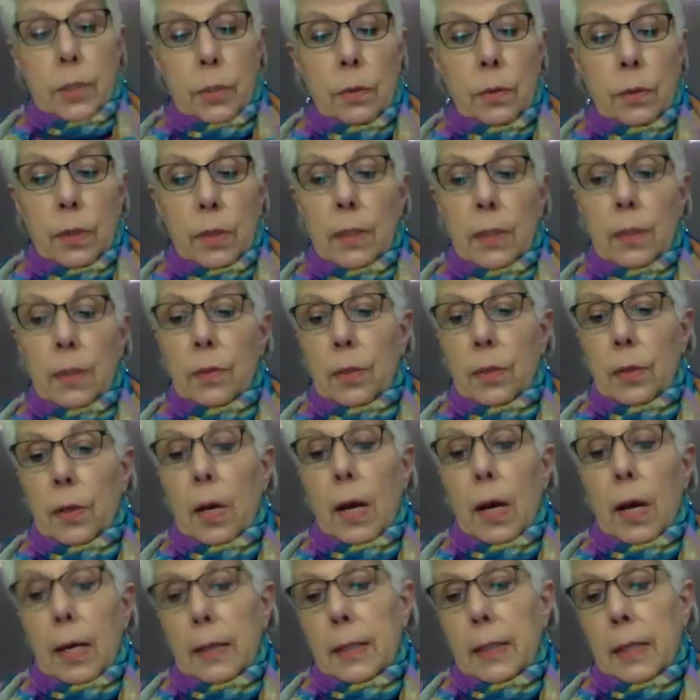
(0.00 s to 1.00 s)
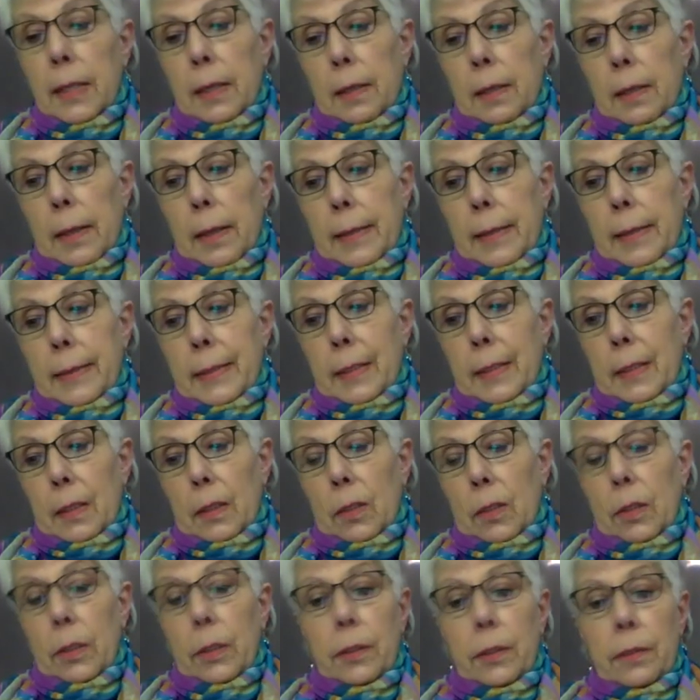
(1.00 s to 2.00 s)
think that the cocktail idea
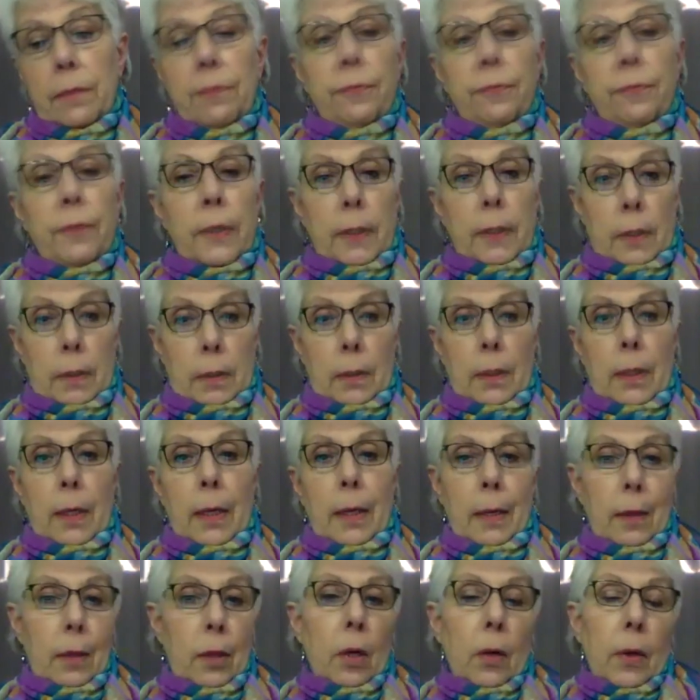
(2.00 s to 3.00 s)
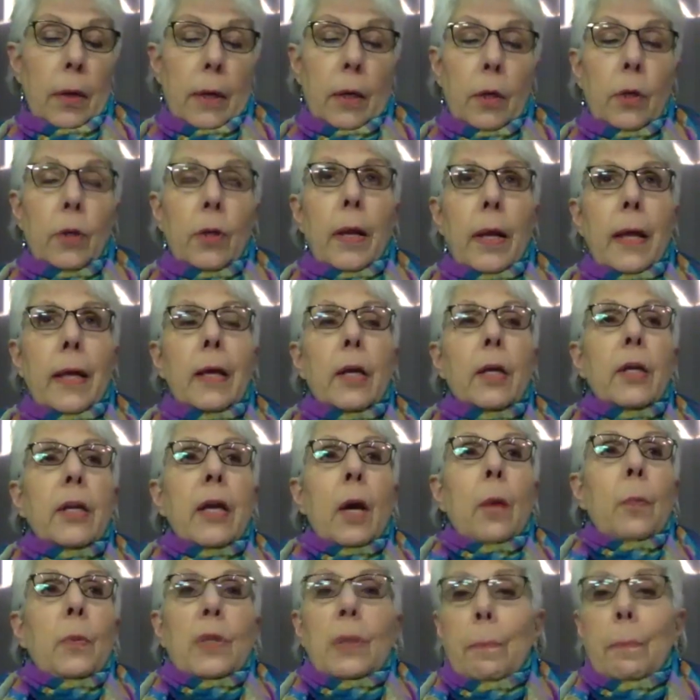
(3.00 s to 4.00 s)
could, it could
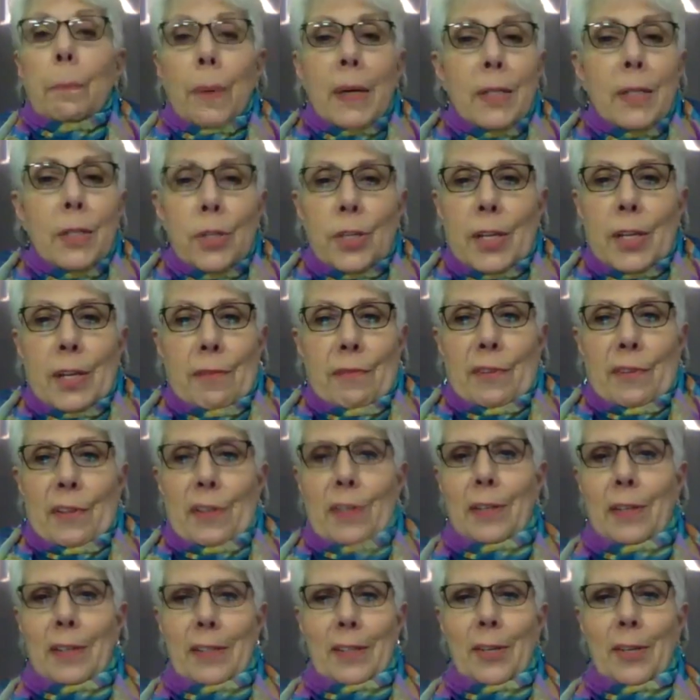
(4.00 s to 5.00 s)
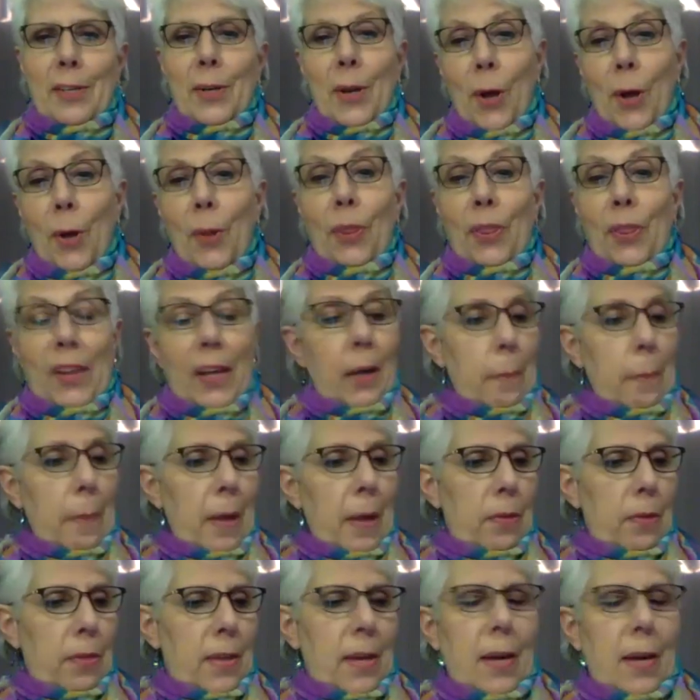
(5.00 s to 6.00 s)
help with the budget even, you know, think
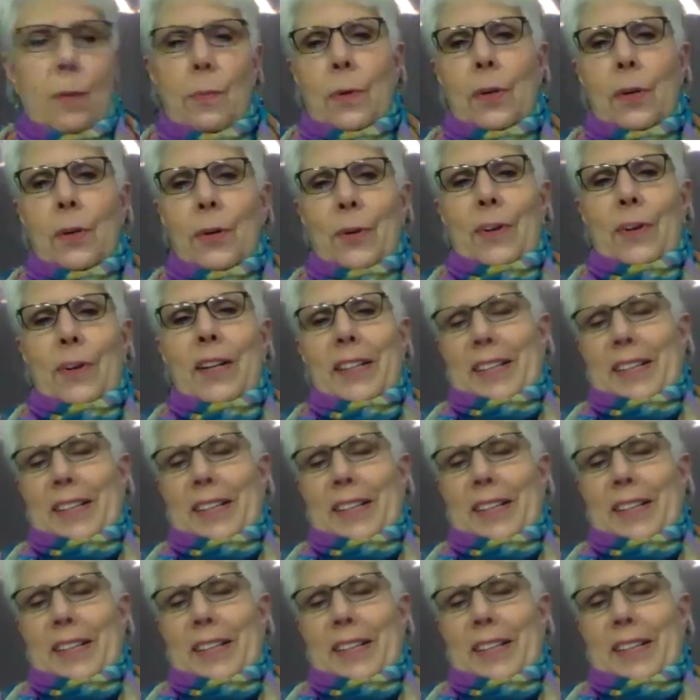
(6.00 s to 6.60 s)
about that. We could.